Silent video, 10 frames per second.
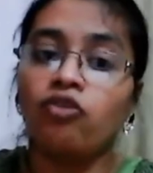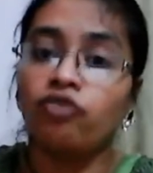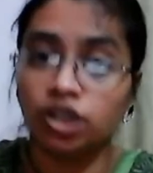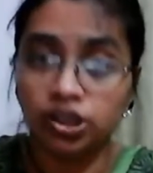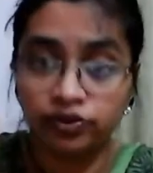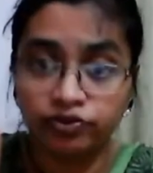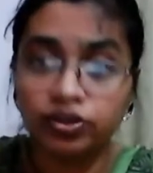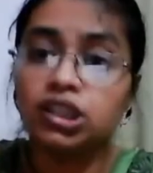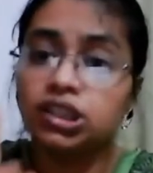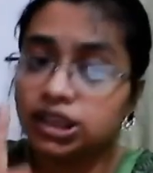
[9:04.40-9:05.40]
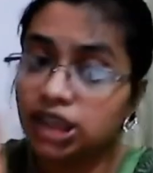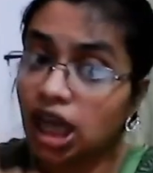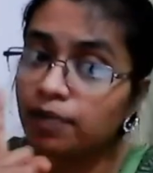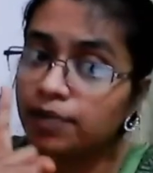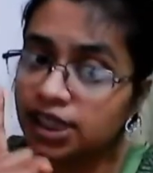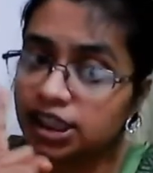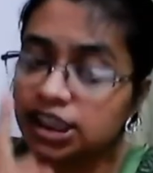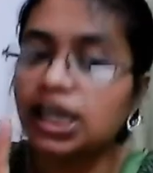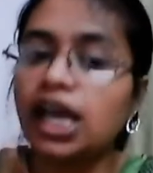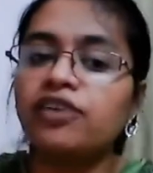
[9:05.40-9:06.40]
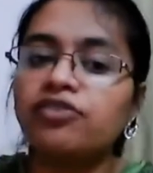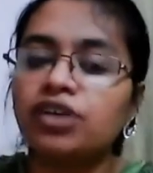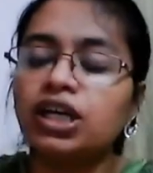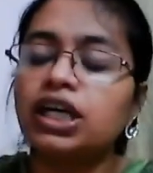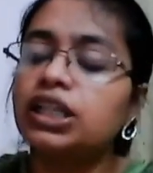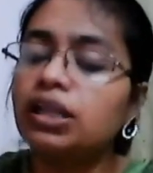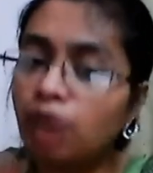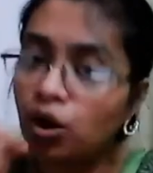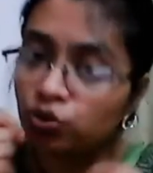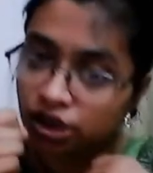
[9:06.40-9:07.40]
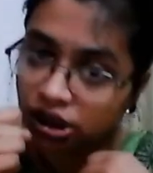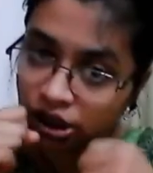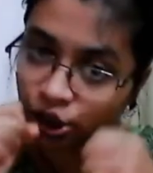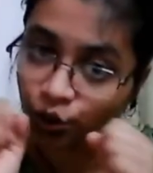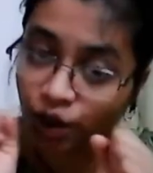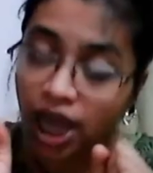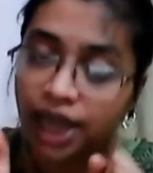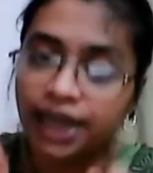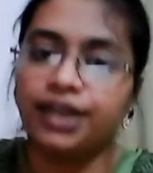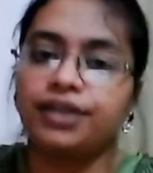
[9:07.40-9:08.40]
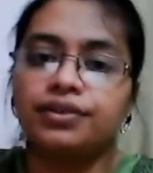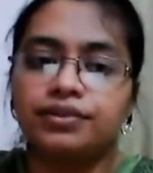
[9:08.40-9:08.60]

For the first time in its life, the mountain cried.